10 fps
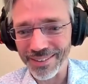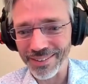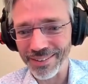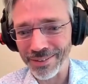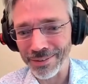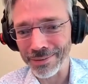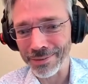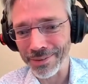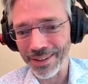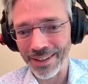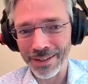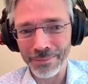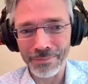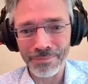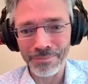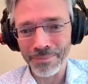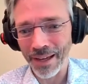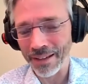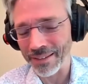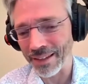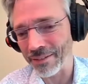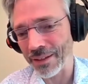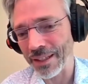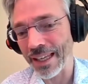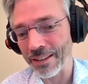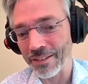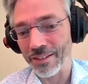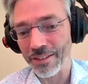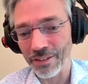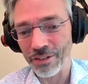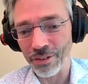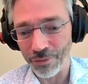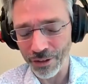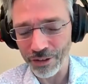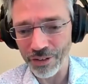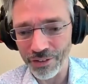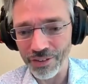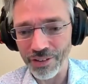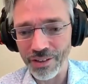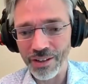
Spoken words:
So I think we get sufficient